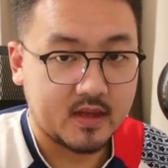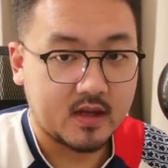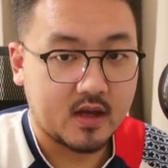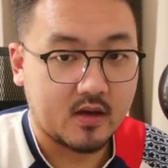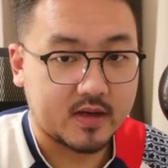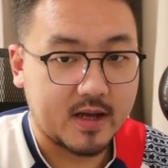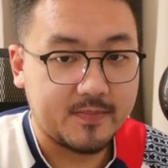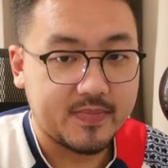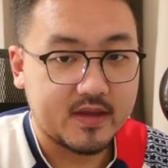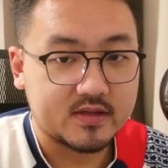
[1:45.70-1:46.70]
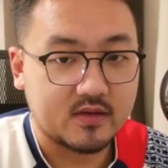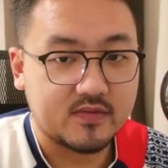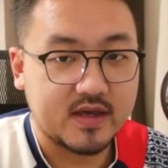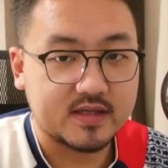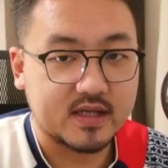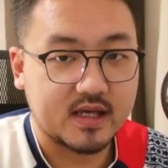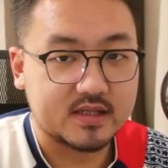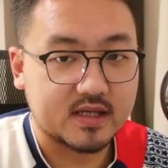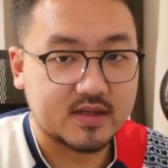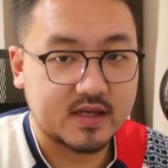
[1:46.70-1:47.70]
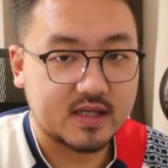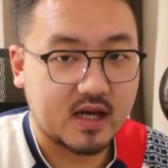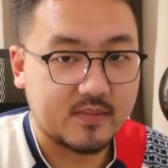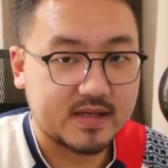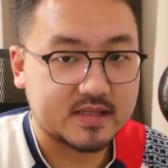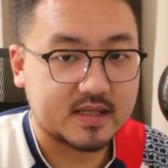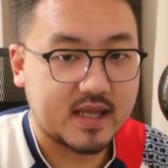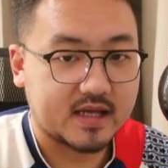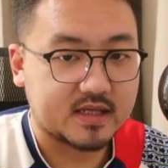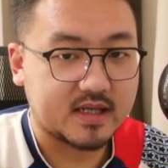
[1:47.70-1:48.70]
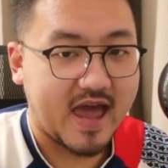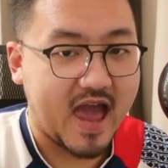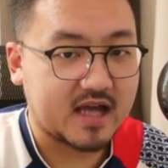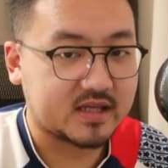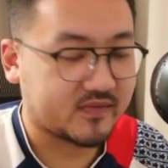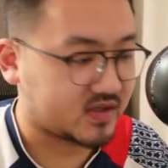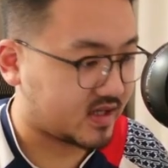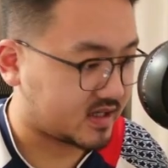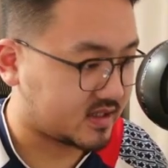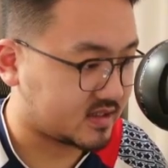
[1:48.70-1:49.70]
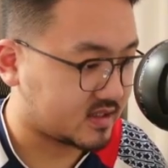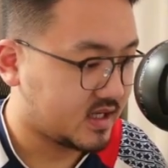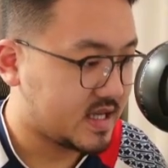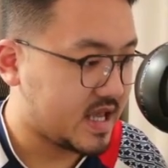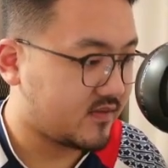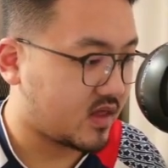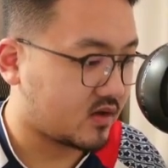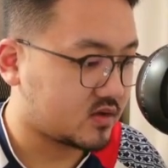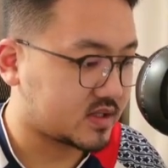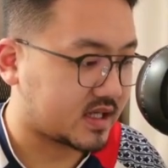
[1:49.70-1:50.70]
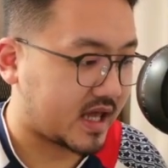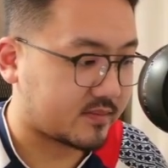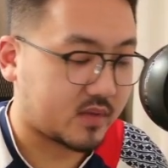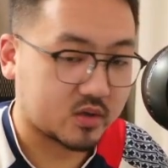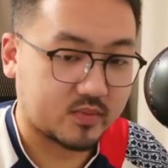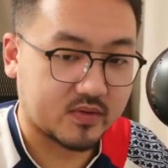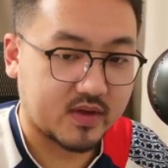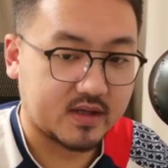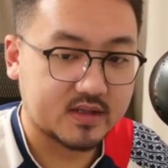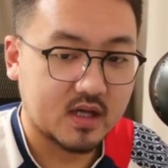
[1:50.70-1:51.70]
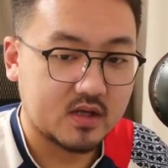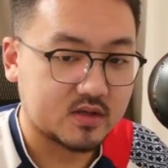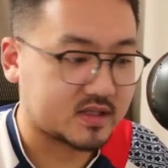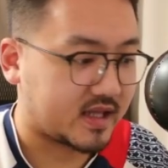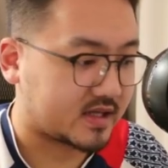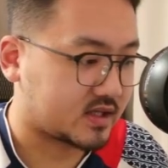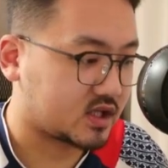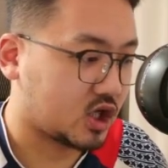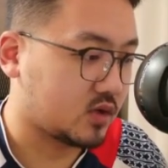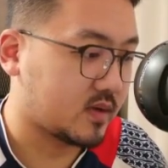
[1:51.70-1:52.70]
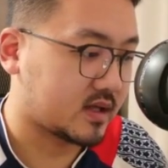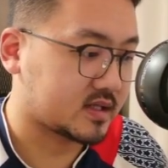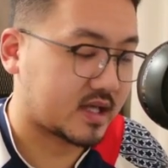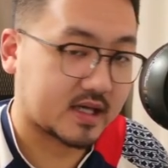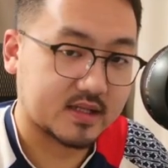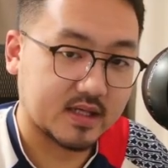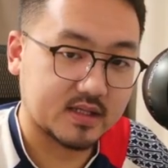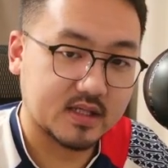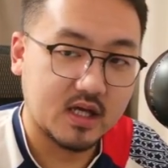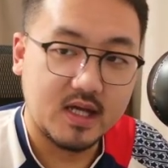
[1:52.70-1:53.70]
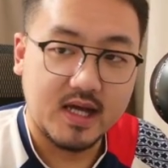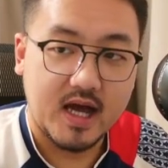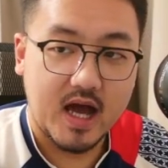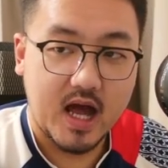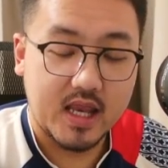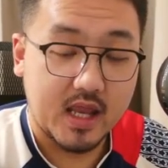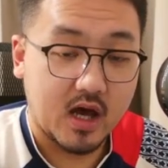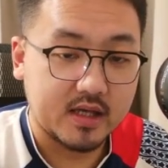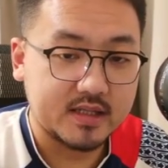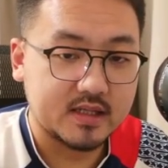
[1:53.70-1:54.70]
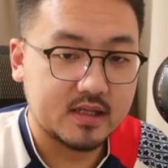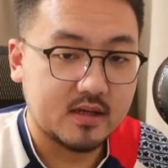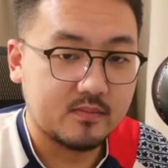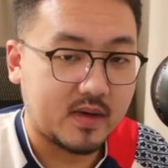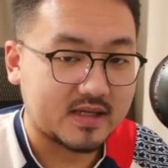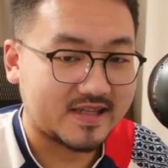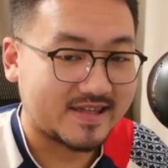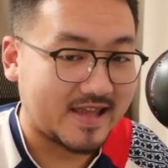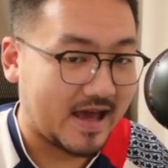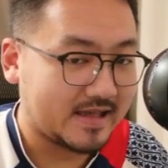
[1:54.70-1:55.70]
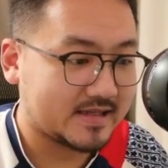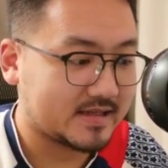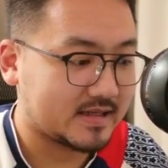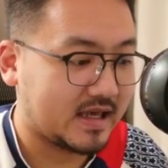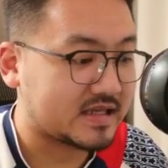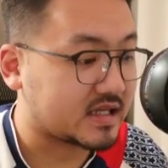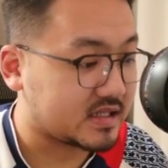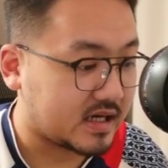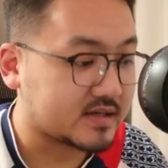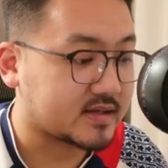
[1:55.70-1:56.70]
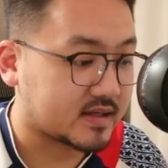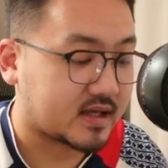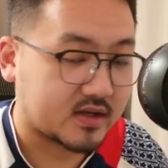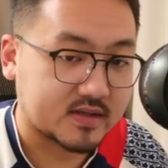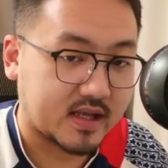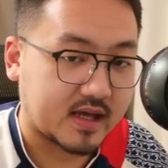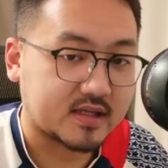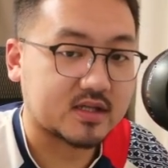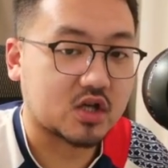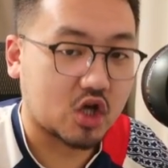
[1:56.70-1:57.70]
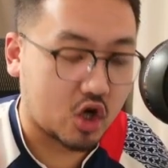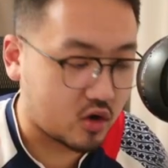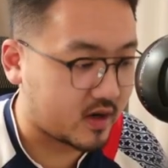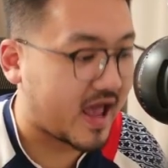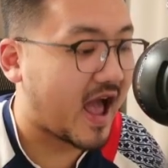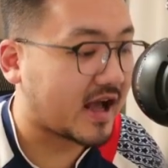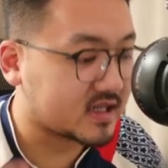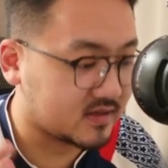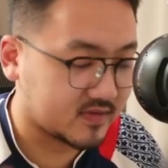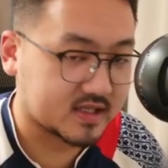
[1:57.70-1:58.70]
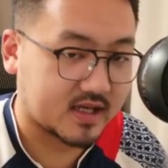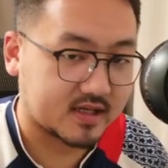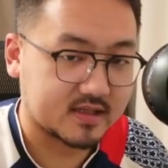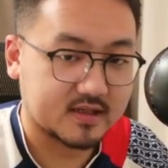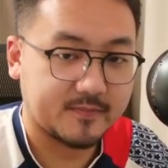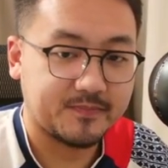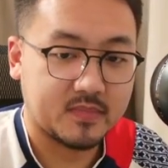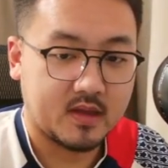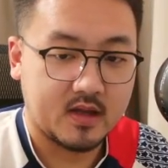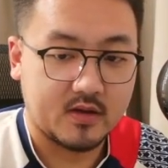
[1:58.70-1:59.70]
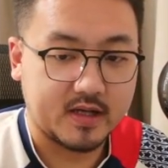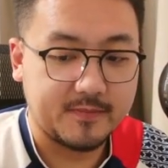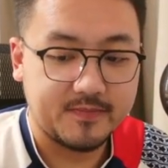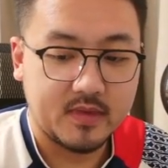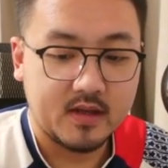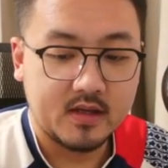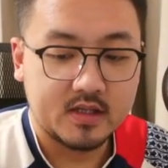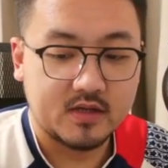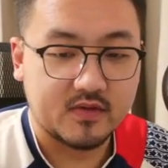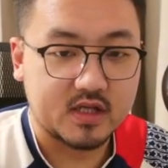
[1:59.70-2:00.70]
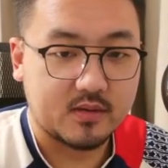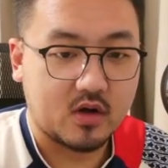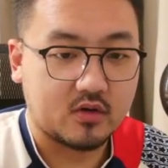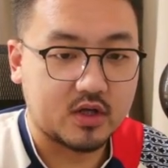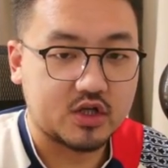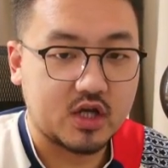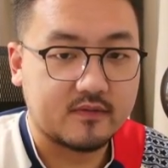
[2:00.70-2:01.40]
Okay, so this is the thing that are being selected, active selected. Even though you select multiple things, you select this cube and select this light, but the light is the last thing that I select. It's currently actively selected. Okay, so for example, holding shift,